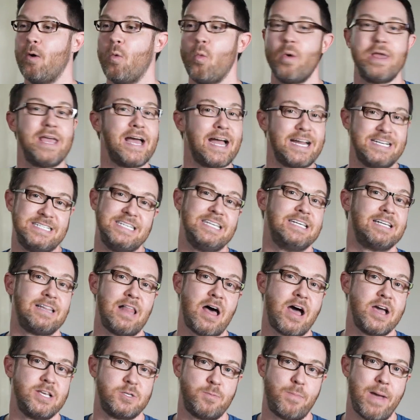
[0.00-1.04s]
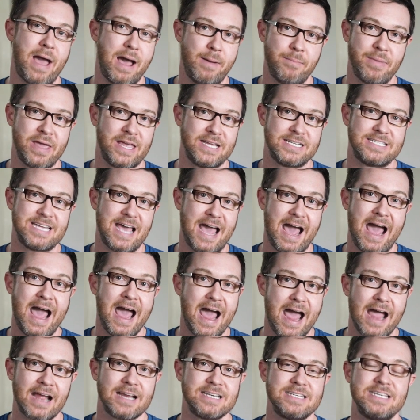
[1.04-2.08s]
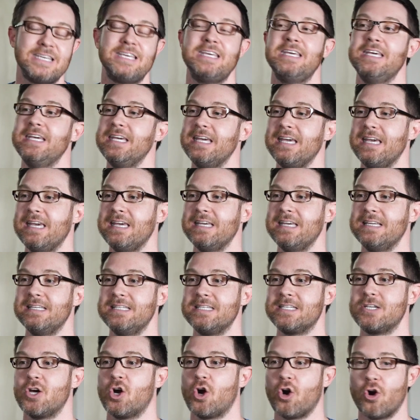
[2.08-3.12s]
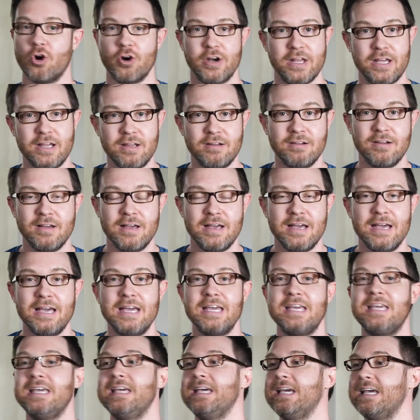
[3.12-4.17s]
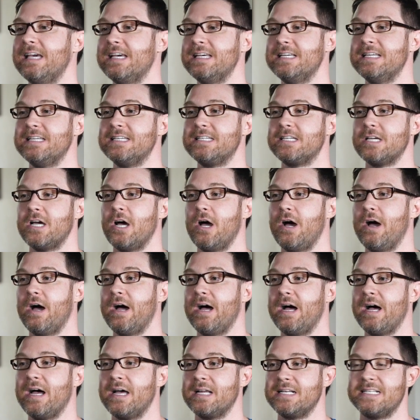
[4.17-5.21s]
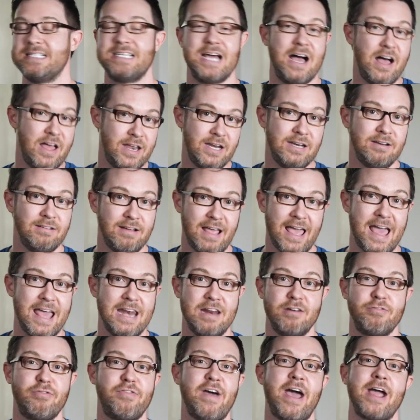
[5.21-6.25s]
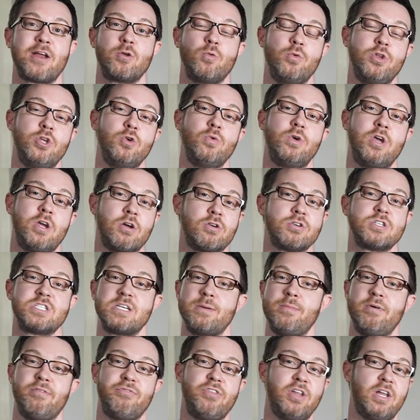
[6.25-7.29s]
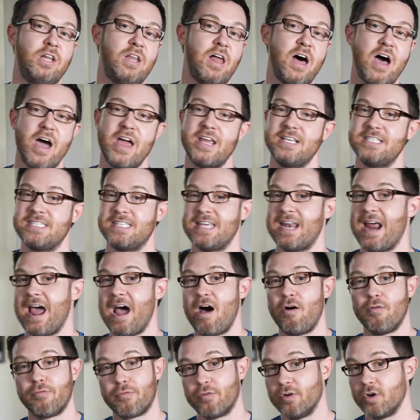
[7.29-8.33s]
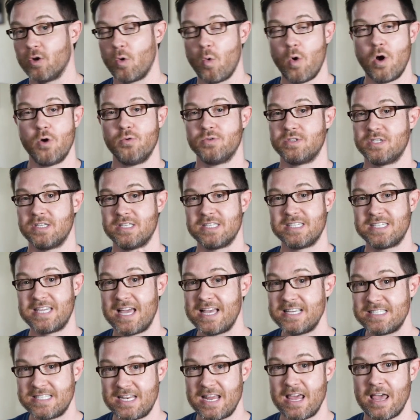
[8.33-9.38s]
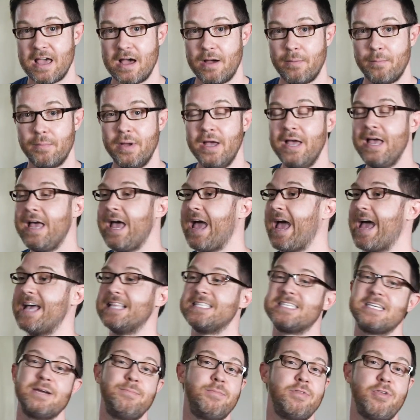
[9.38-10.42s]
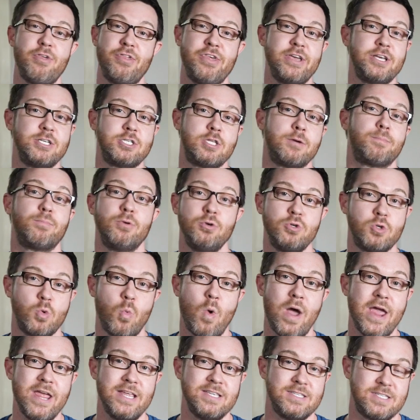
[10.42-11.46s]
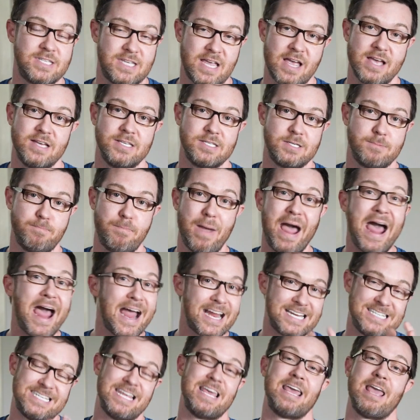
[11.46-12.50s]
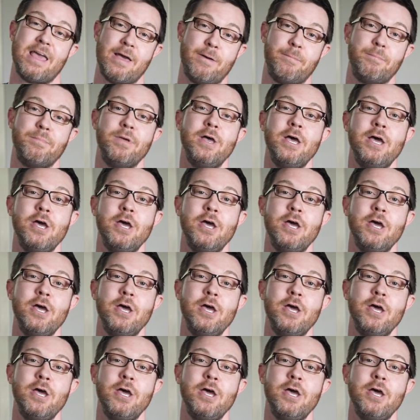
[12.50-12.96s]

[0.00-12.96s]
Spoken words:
we idealize Batman to act. He is hurting. He is done. And in fact, when you hear some of the lines that Alfred quotes and says to him, and some of the things that Bruce Wayne says back to him,